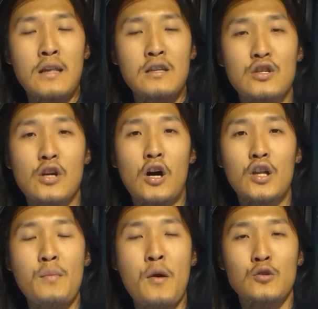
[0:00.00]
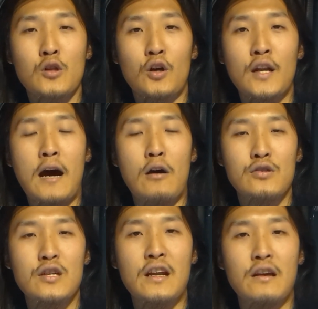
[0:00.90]
This is Guardian Motorcock and out. I'll
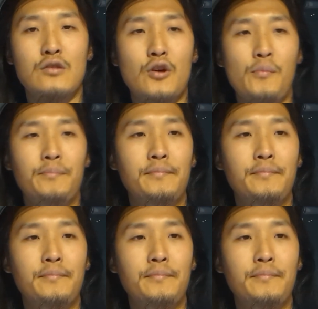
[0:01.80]
see you next time.